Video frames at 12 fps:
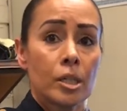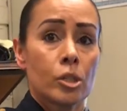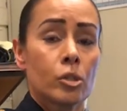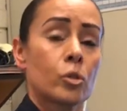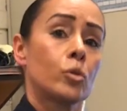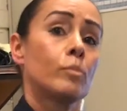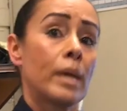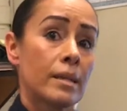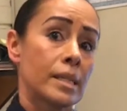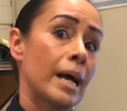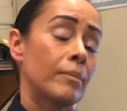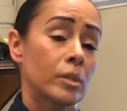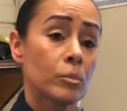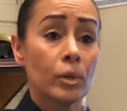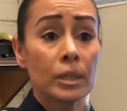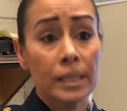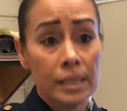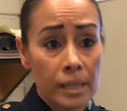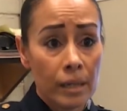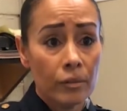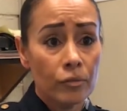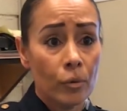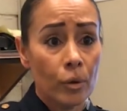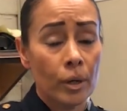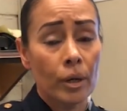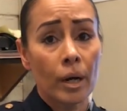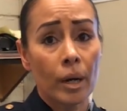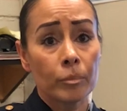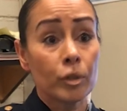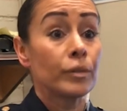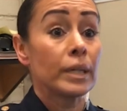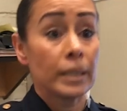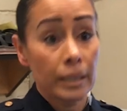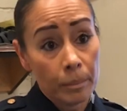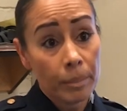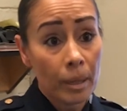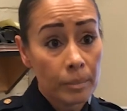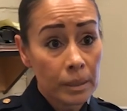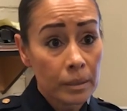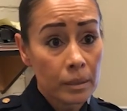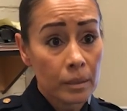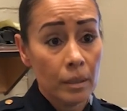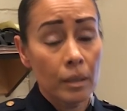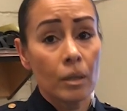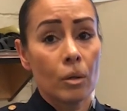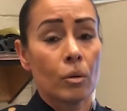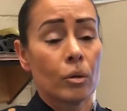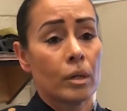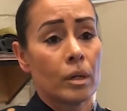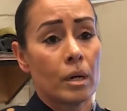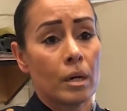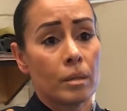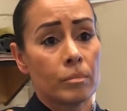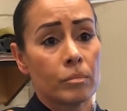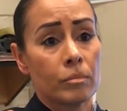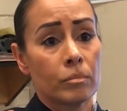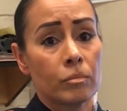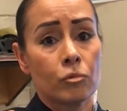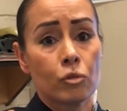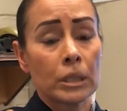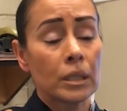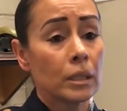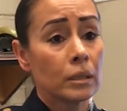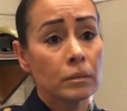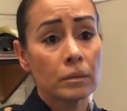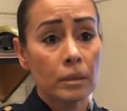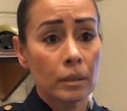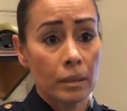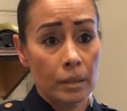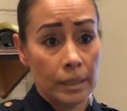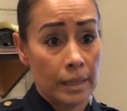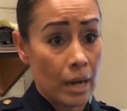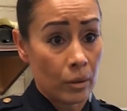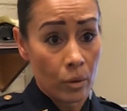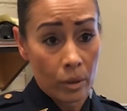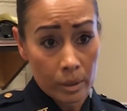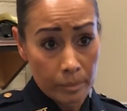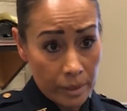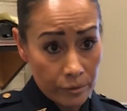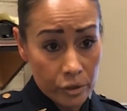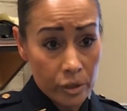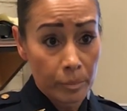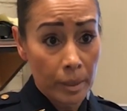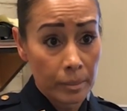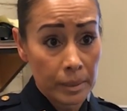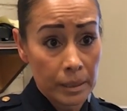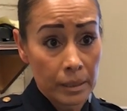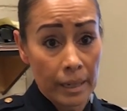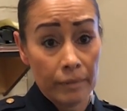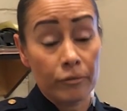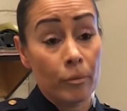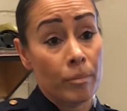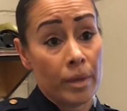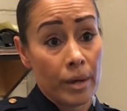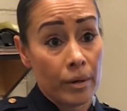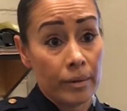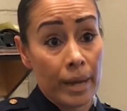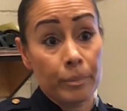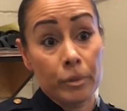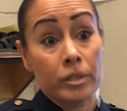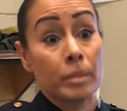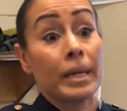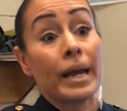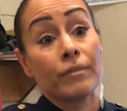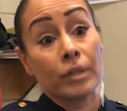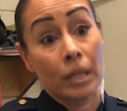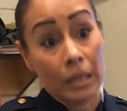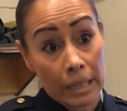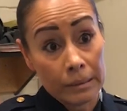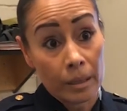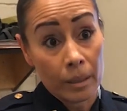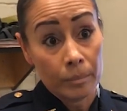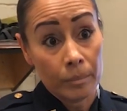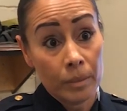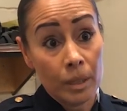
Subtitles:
So you may stop someone, let's say, for urinating in public or drinking an alcoholic beverage in public, and from there that person may have a gun on them,